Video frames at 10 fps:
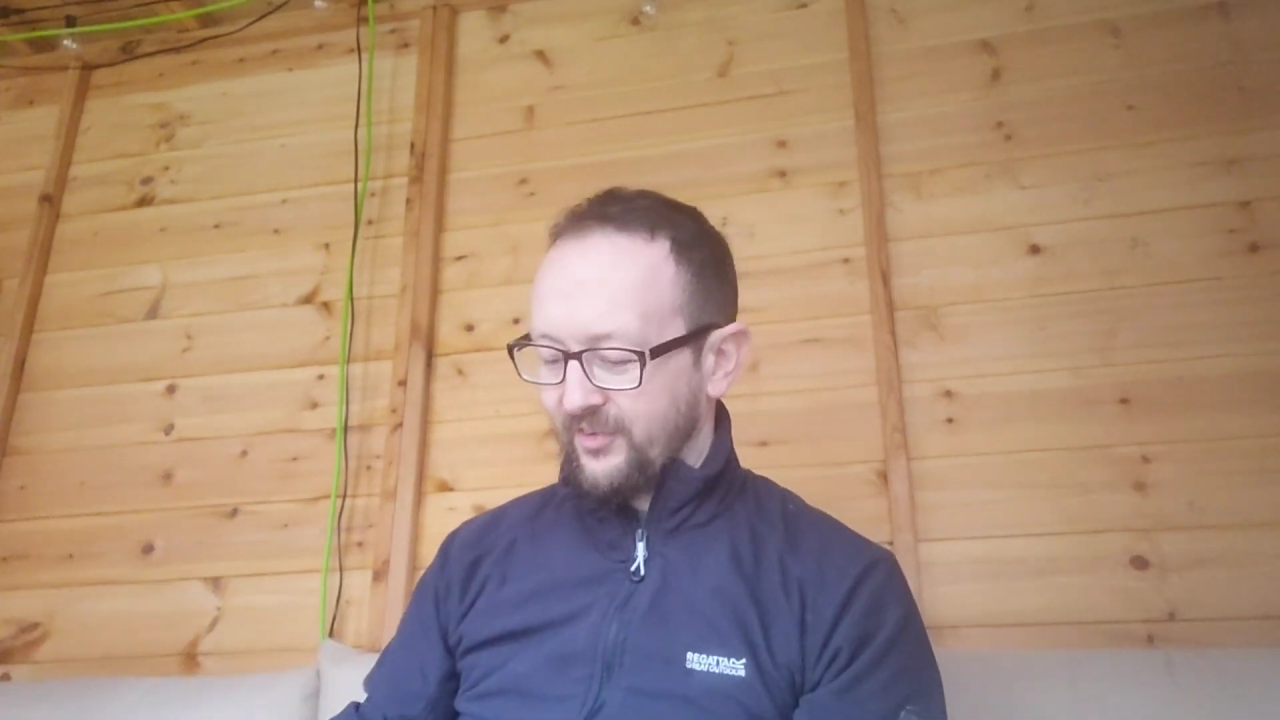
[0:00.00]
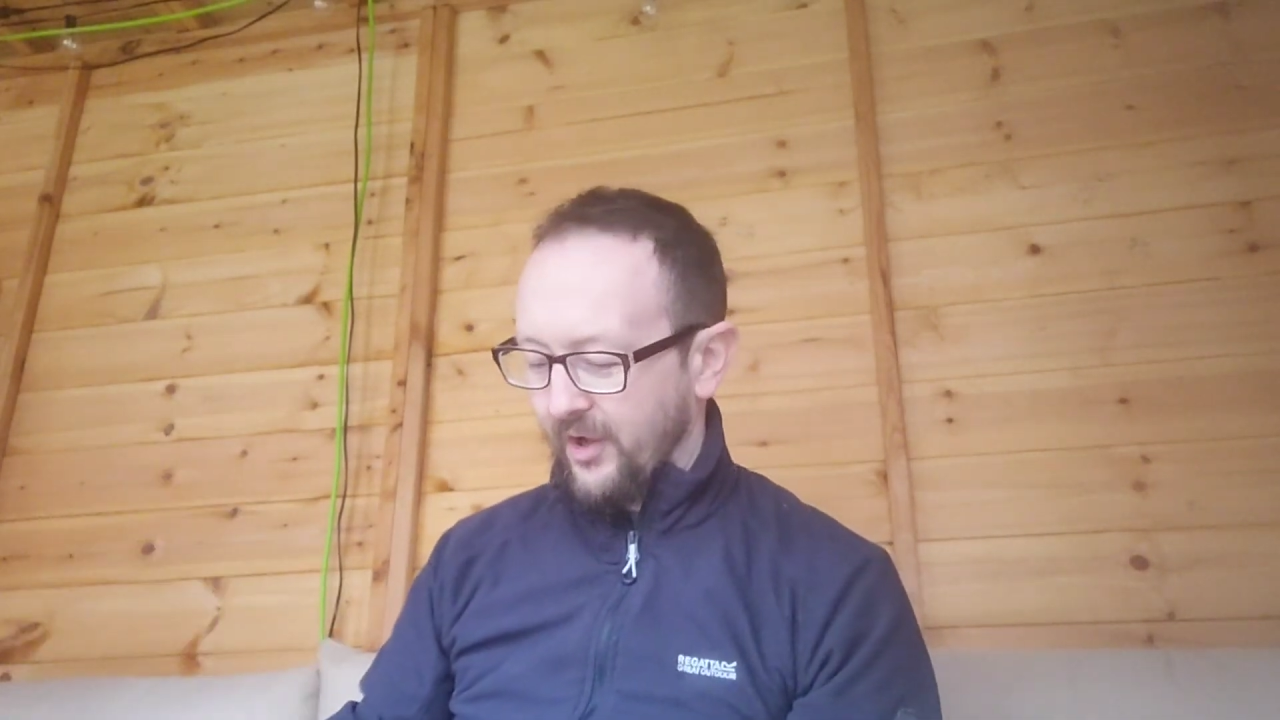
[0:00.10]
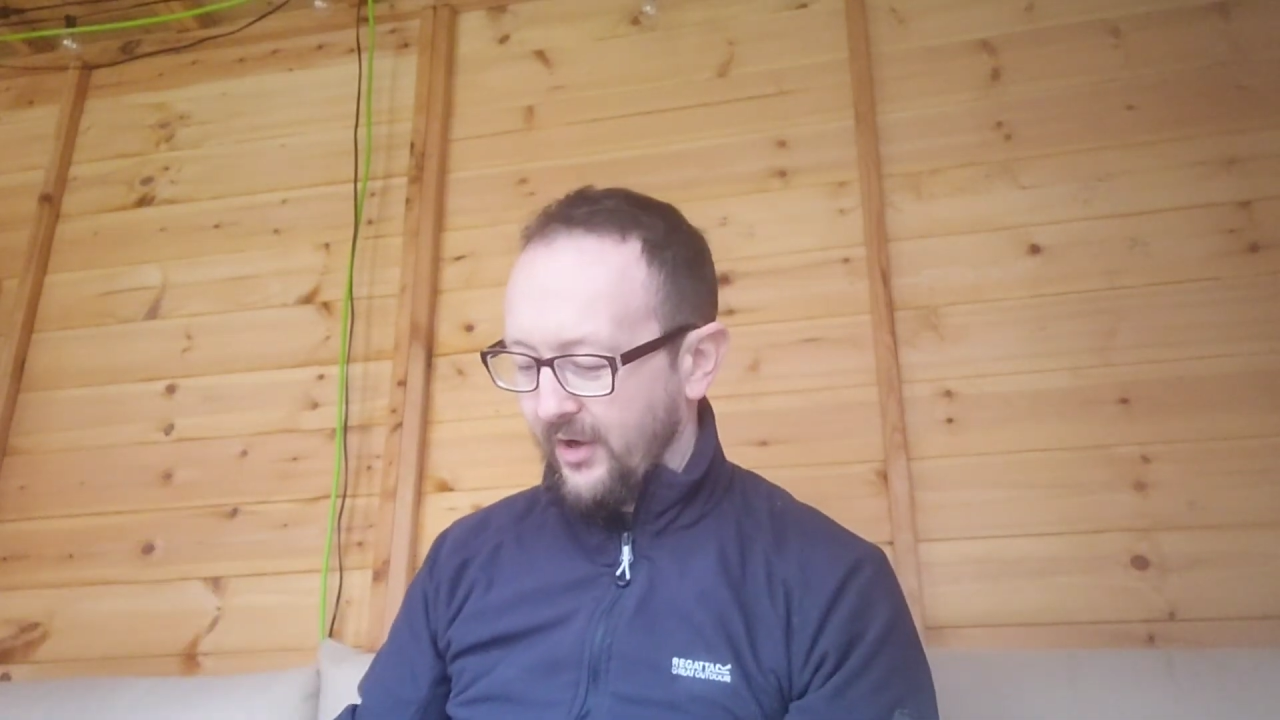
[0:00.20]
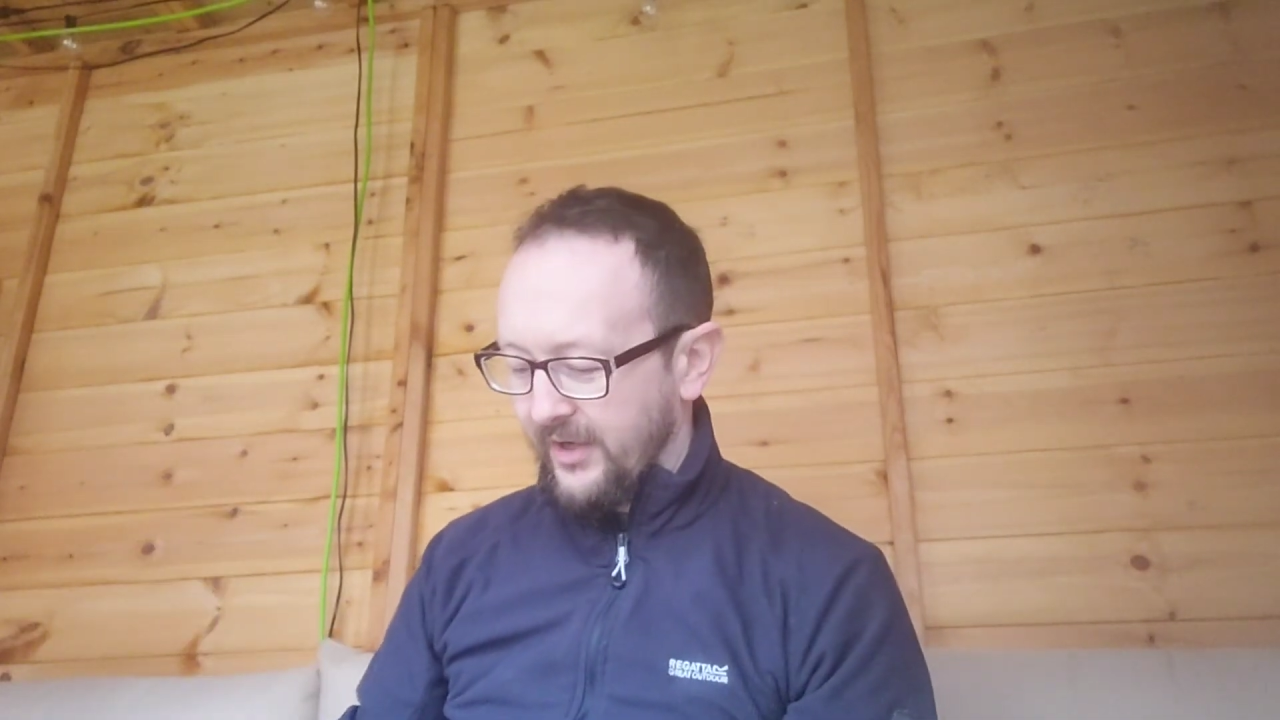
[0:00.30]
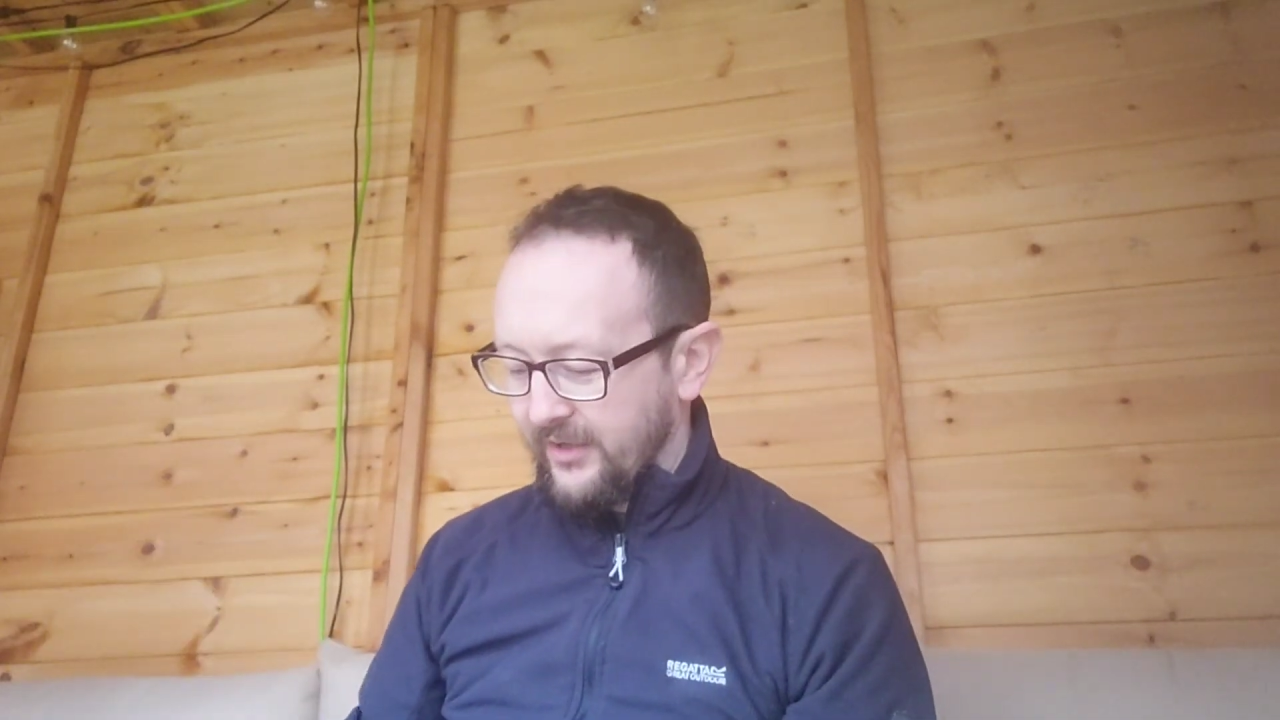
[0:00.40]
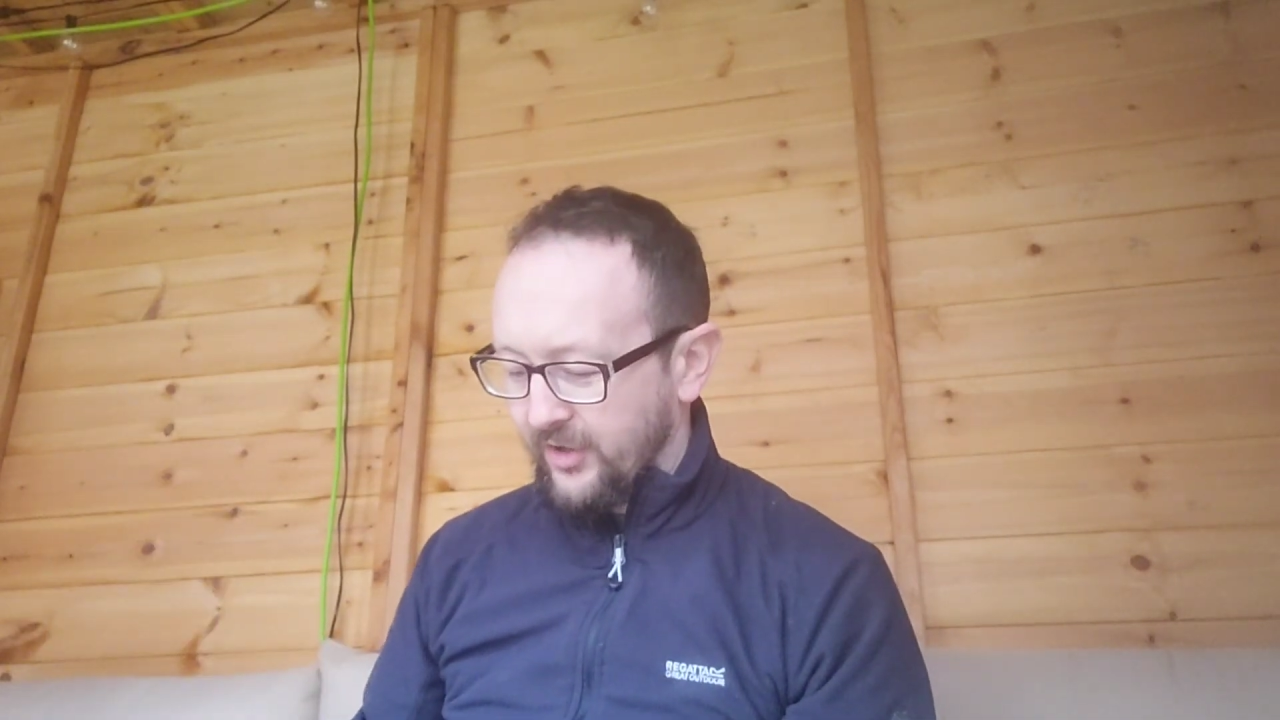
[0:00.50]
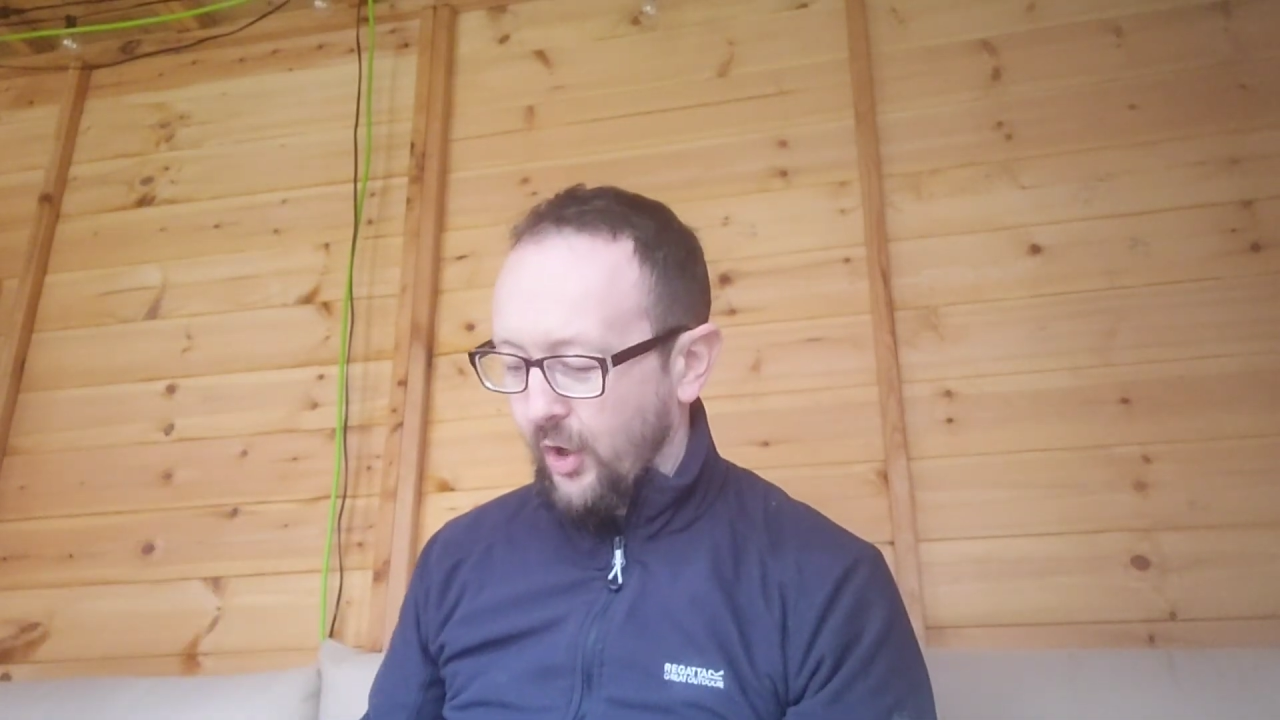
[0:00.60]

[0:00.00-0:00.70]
that I had